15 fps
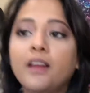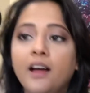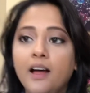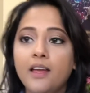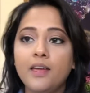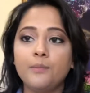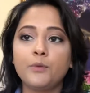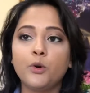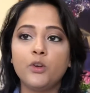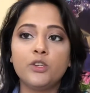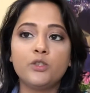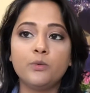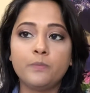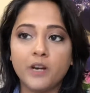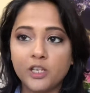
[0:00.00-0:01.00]
I am going
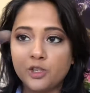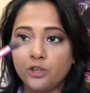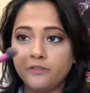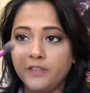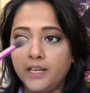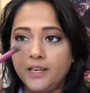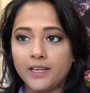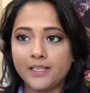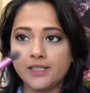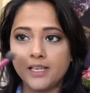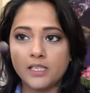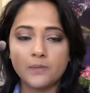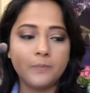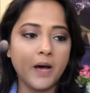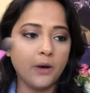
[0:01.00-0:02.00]
to brush off the
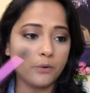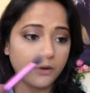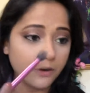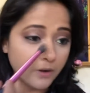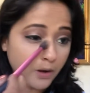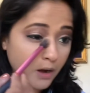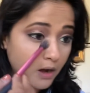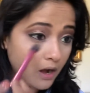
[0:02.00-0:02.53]
excess powder.